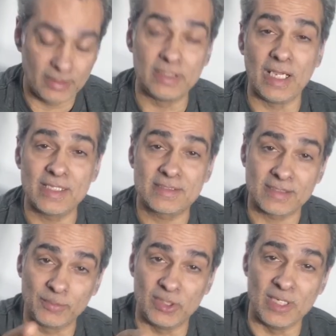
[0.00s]
guys.
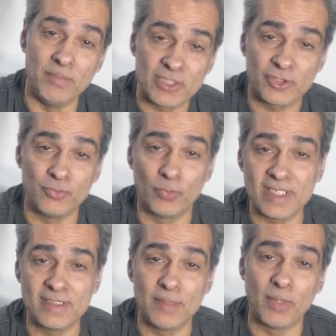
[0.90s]
I'm going to mention one
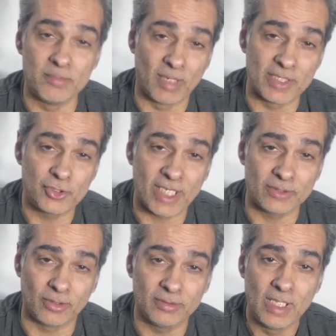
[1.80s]
of them on my
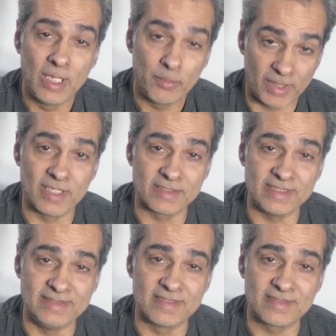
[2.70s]
channel because he
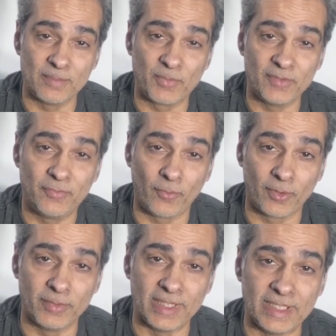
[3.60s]
did something for
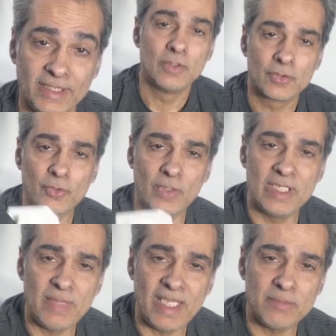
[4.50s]
me. So he
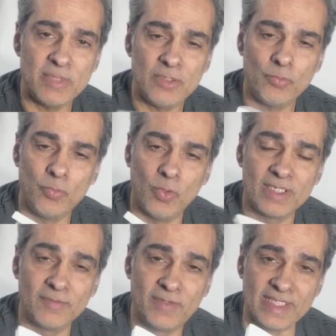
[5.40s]
made me one
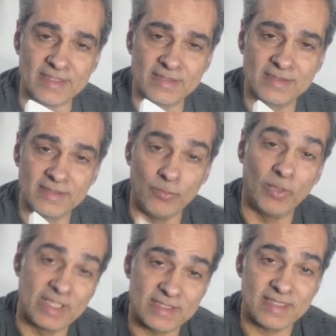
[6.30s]
of these.
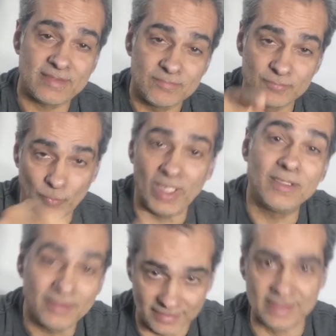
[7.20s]
What is it?
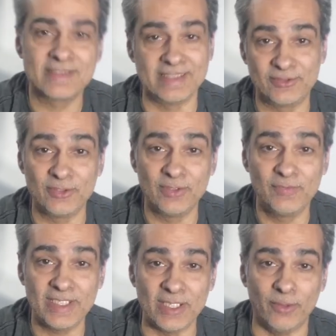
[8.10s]
Well, let's get to the
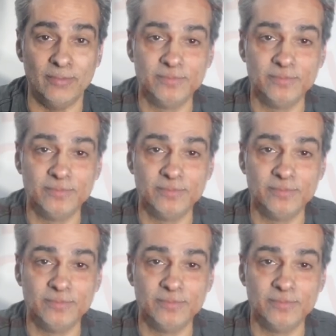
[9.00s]
video.